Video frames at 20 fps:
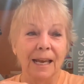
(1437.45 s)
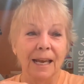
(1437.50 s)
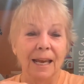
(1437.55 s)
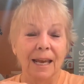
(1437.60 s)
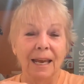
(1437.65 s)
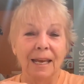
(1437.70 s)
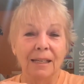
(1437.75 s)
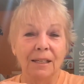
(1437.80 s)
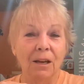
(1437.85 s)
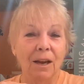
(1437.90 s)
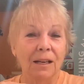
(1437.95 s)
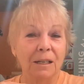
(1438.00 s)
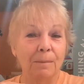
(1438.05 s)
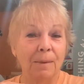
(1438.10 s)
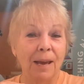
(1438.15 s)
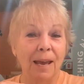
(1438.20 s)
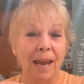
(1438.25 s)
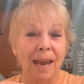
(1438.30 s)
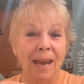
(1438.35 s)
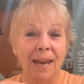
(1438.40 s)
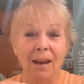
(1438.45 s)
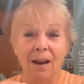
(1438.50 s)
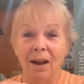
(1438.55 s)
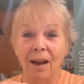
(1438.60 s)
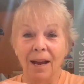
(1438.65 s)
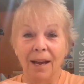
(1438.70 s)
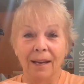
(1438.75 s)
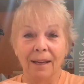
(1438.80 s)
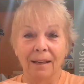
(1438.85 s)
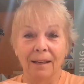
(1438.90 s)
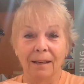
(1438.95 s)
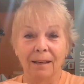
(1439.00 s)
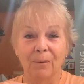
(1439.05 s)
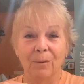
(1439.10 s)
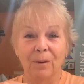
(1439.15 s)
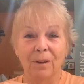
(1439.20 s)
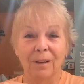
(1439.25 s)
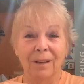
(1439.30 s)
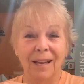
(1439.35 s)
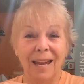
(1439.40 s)
he talked about AI.
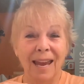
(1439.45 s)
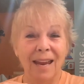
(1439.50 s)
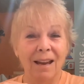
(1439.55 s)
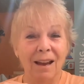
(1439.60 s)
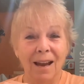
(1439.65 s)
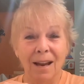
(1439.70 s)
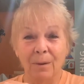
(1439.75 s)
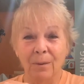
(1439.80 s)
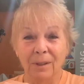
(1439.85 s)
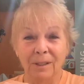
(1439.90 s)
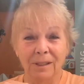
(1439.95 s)
Well, AI was